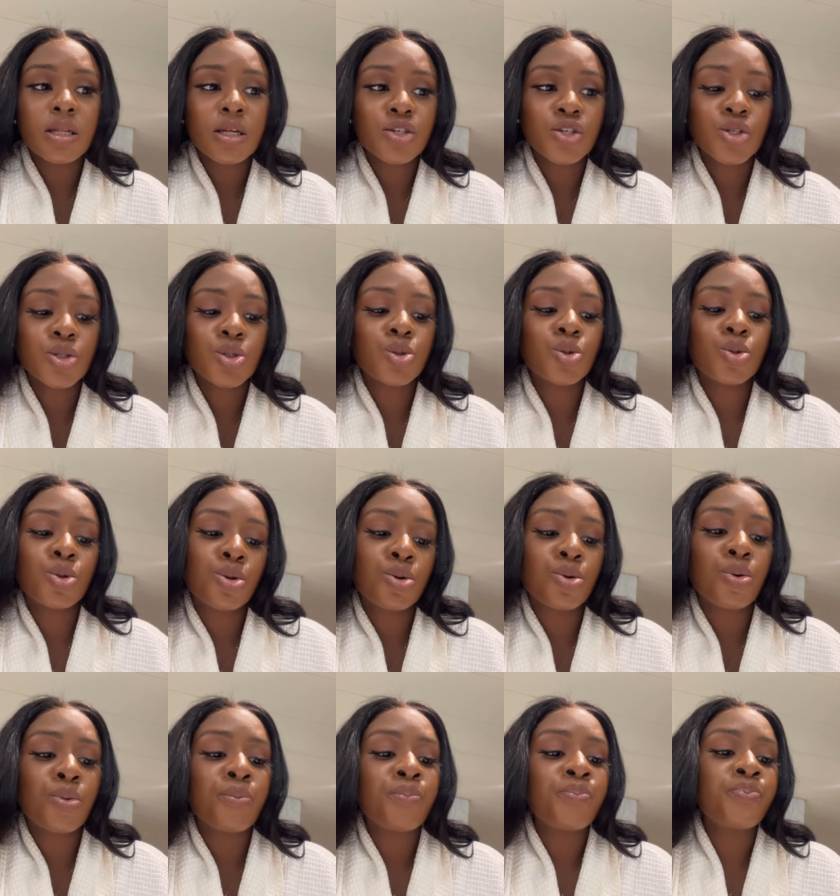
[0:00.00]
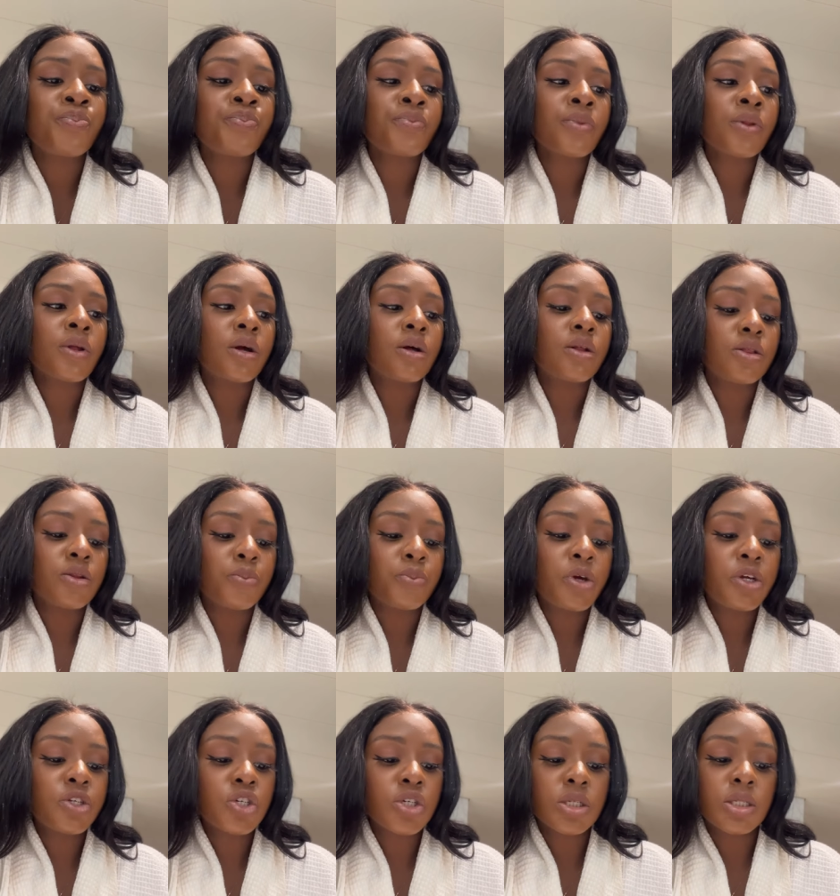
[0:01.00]
I just looked through the
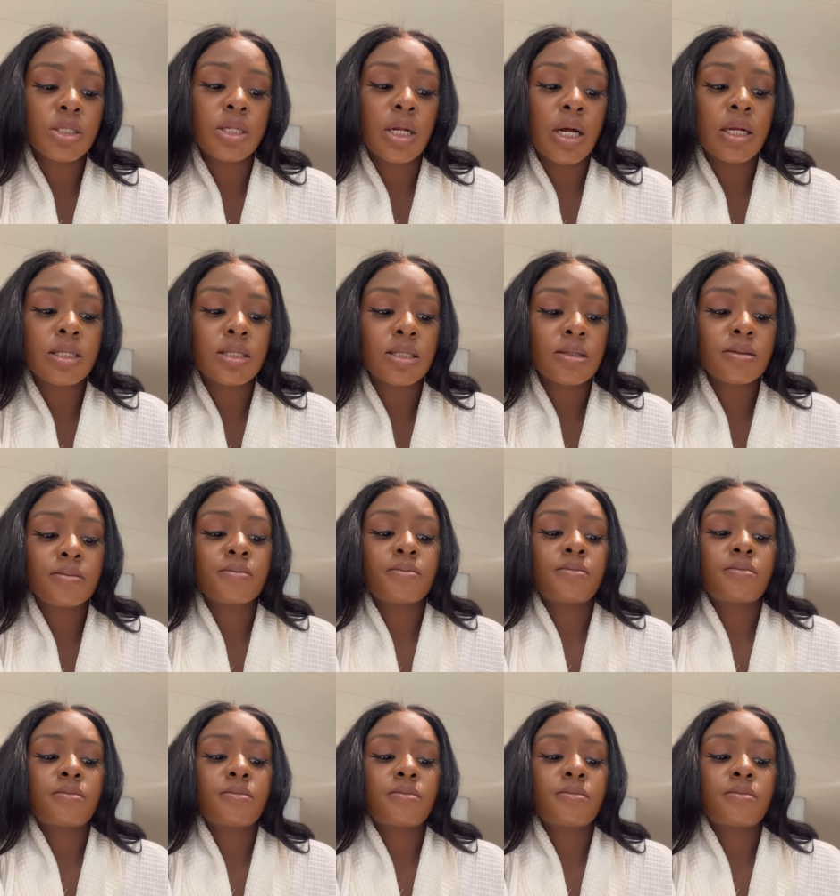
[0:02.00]
pictures that